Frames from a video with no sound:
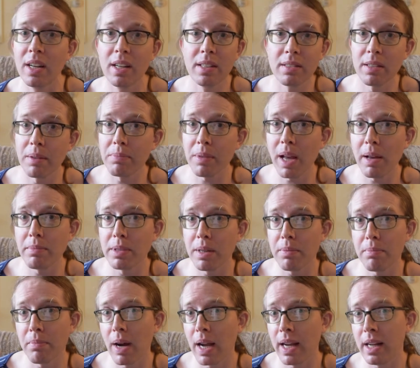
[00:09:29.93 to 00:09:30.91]
sometimes
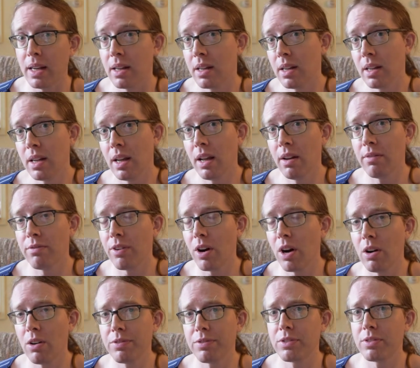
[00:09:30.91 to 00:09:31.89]
it might
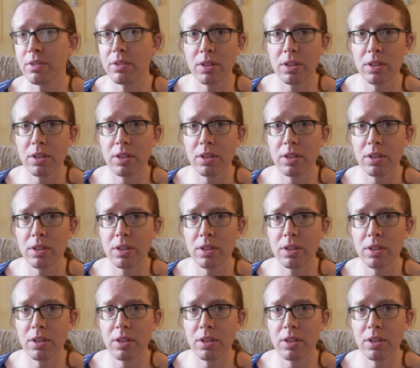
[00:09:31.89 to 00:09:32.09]
involve